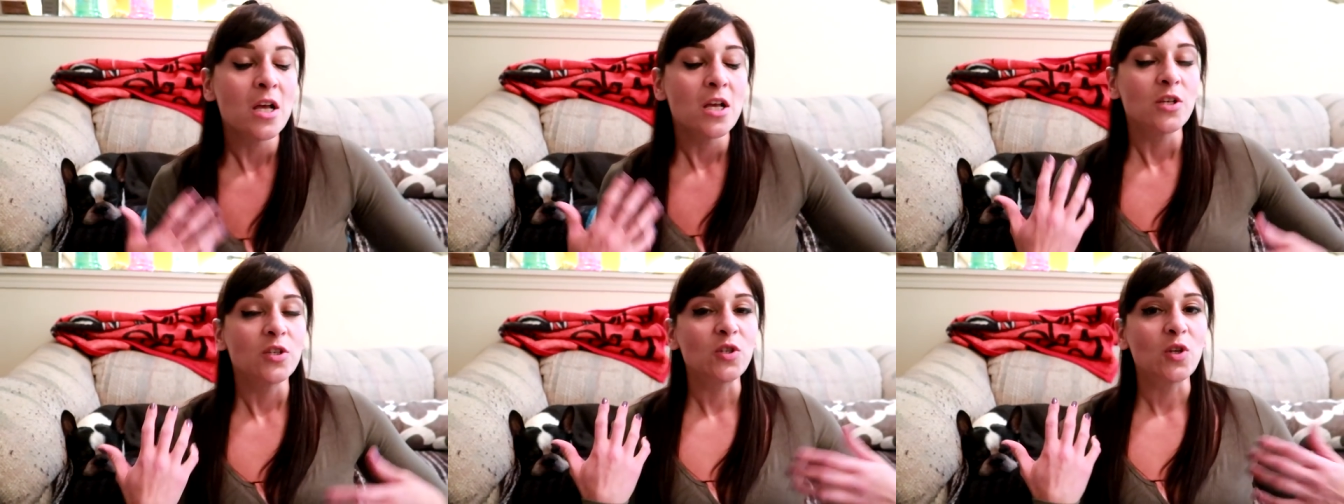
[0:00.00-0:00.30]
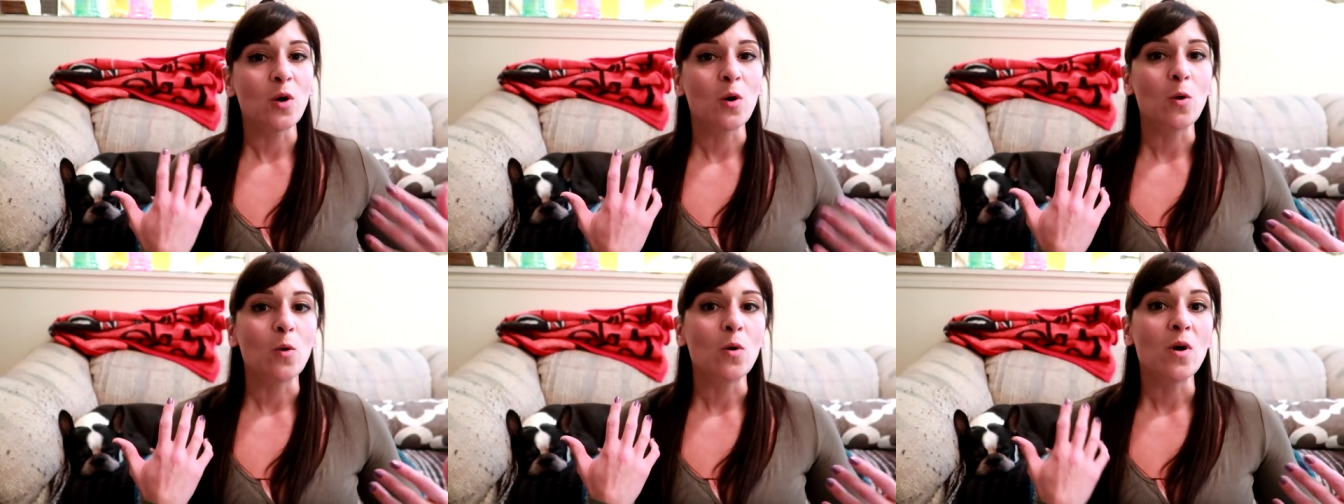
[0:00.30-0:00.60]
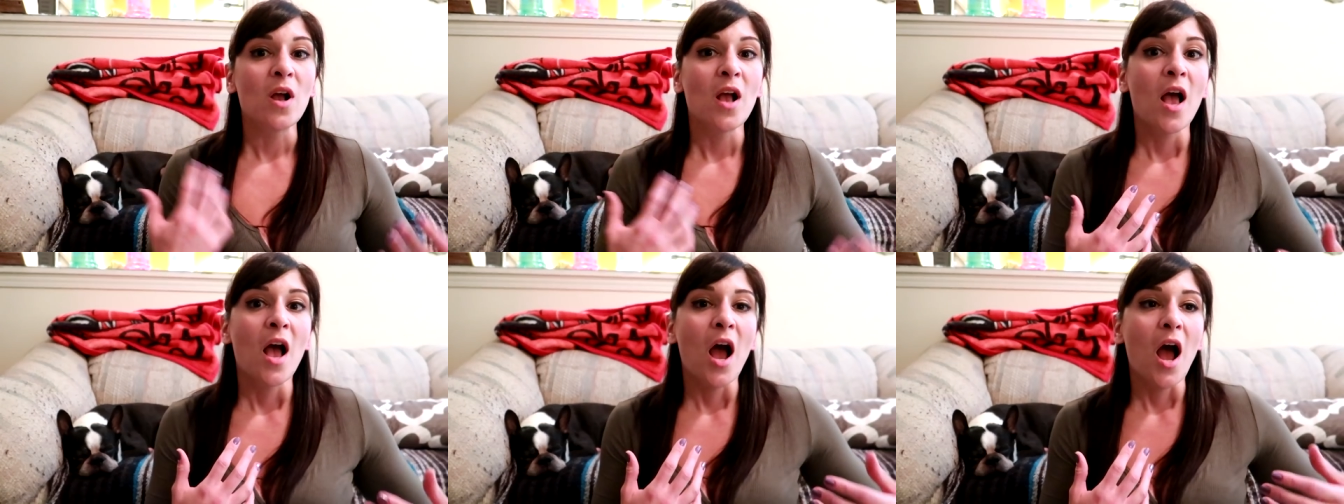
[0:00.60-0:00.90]

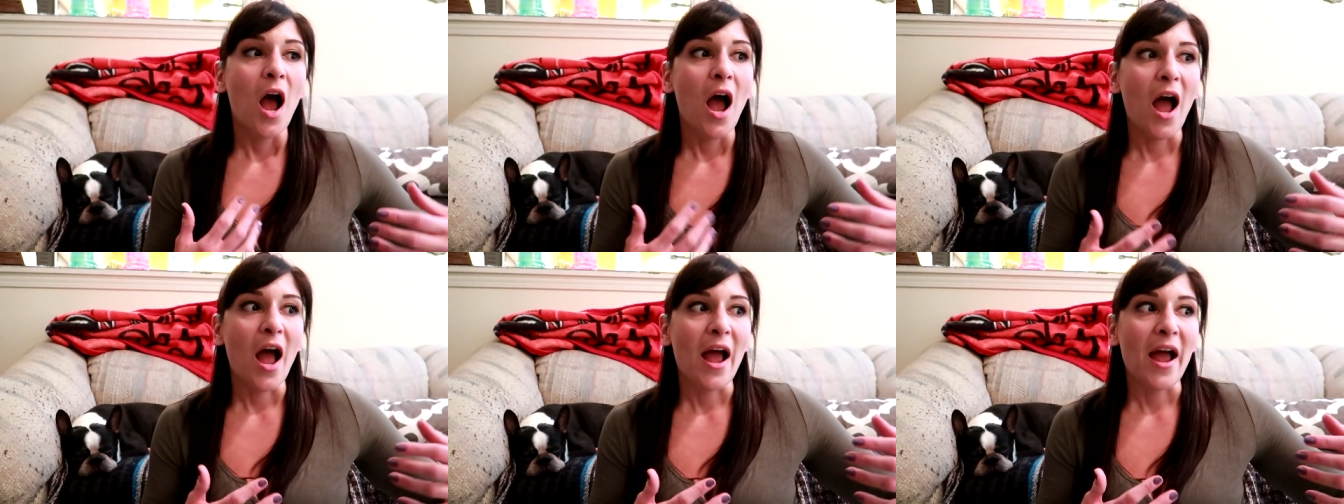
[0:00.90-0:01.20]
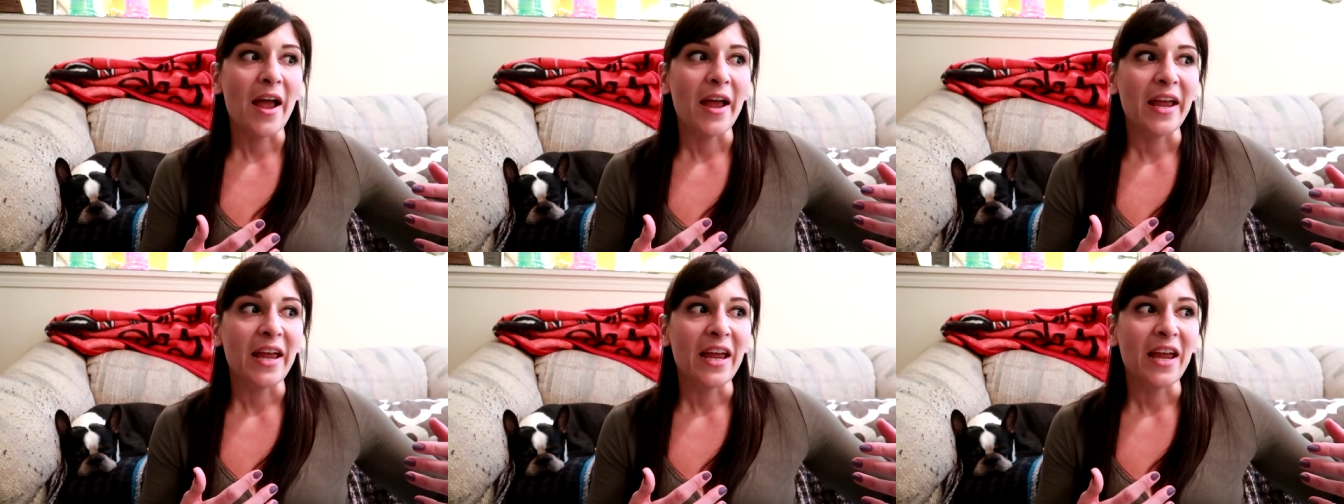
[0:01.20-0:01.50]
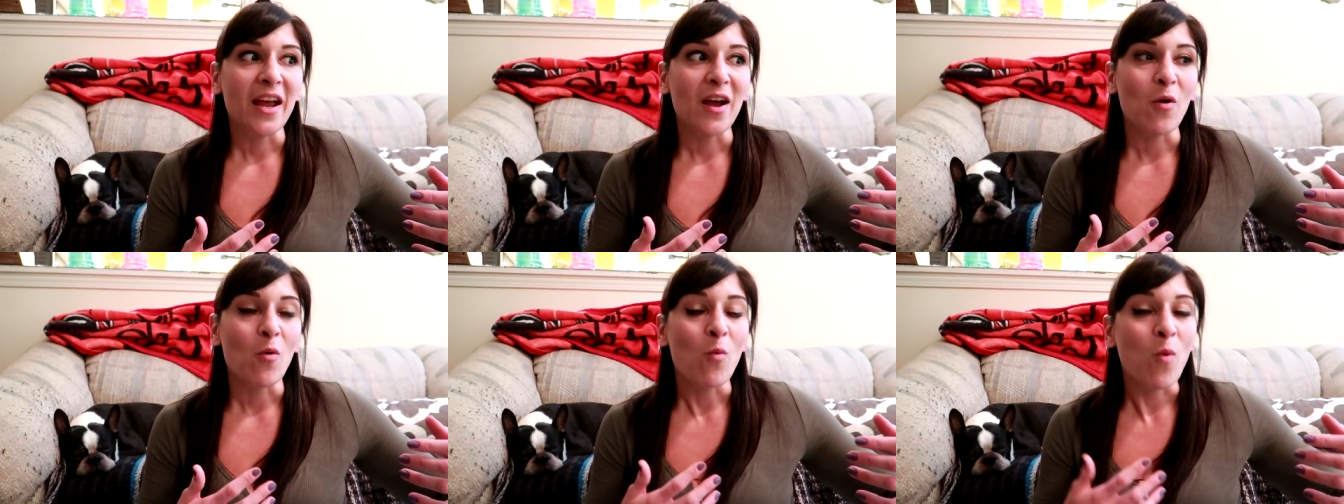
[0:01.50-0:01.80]
So
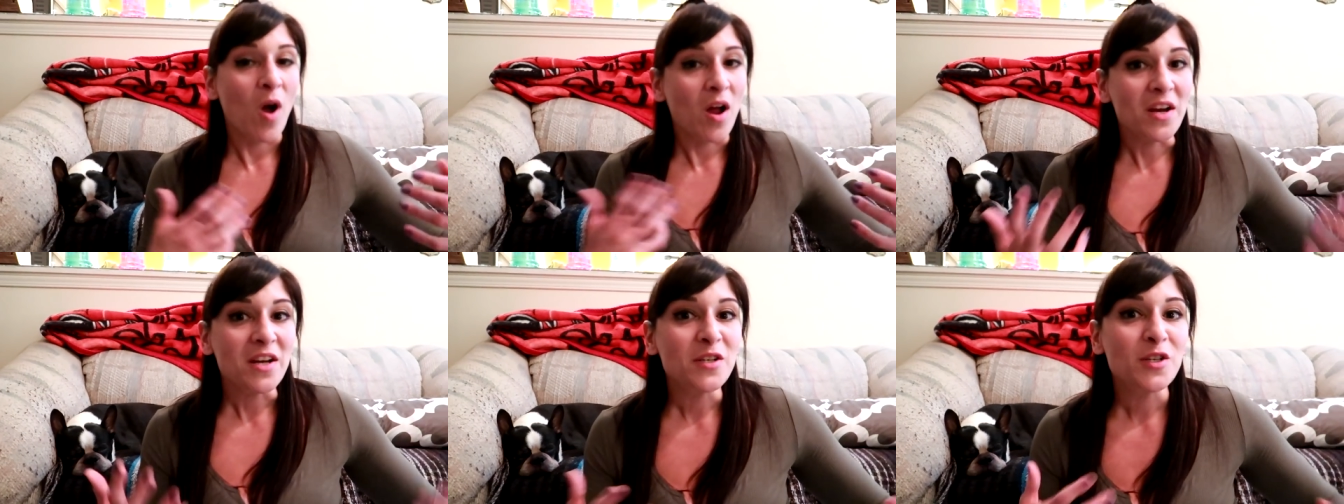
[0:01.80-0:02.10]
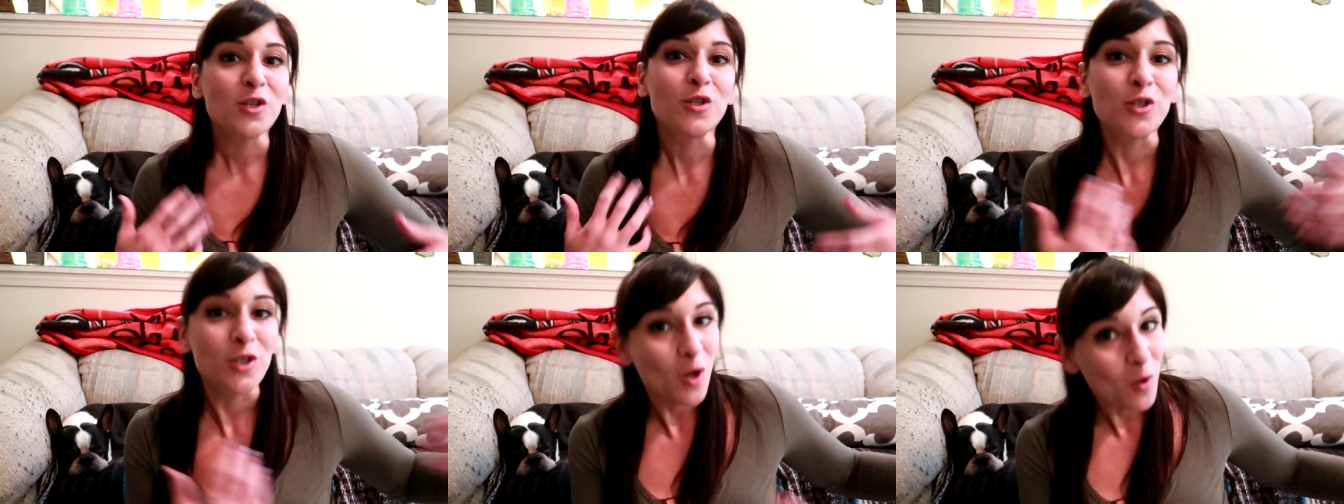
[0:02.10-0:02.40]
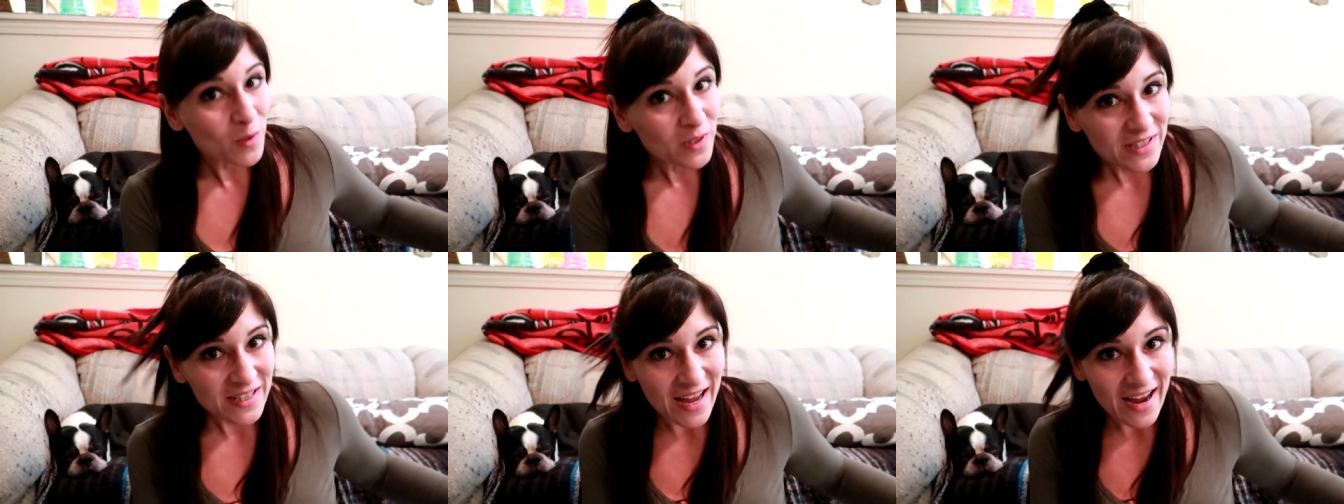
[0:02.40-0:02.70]
I wanted to
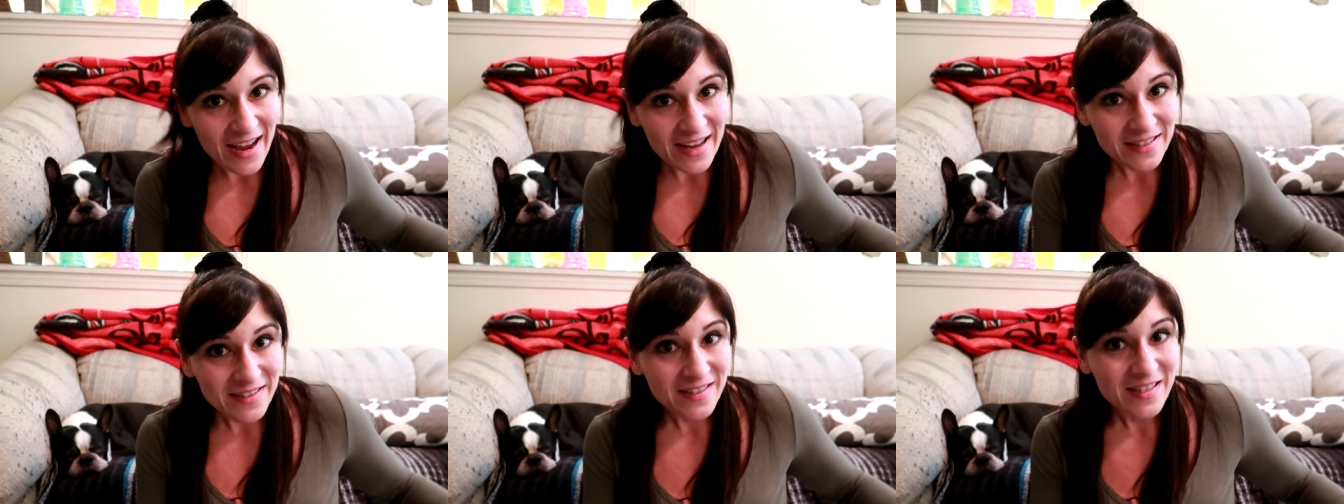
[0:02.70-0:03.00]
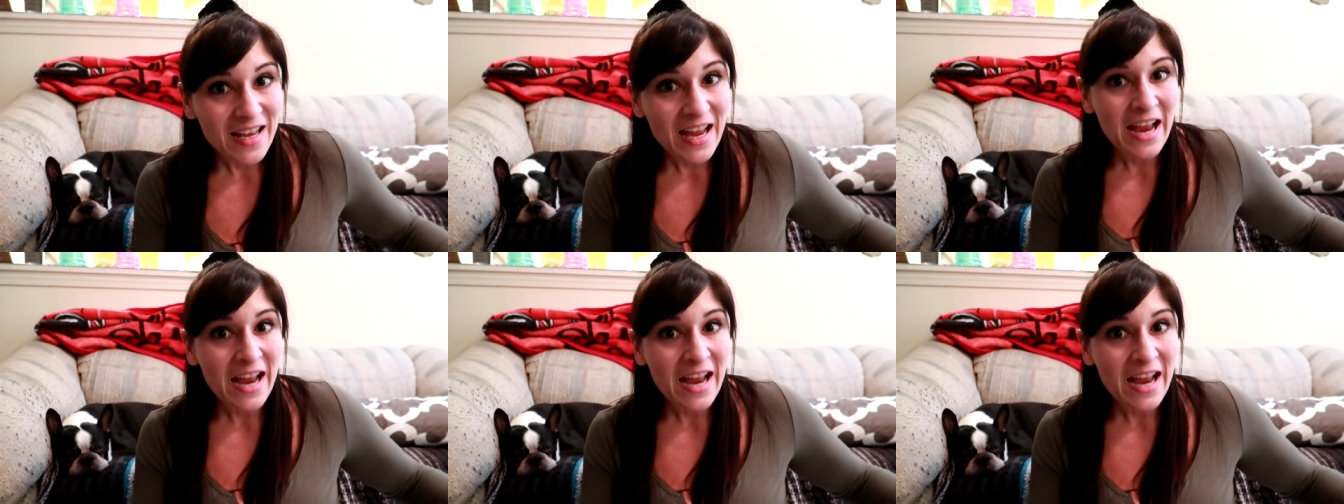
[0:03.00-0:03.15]
show Sass